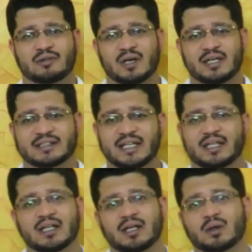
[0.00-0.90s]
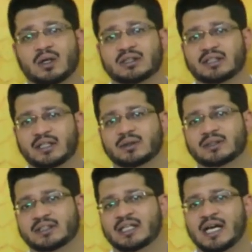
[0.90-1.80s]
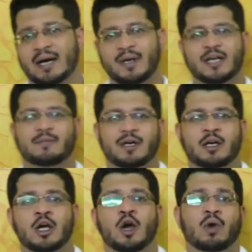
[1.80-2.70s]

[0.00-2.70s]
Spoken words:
42nd Constitutional Amendment,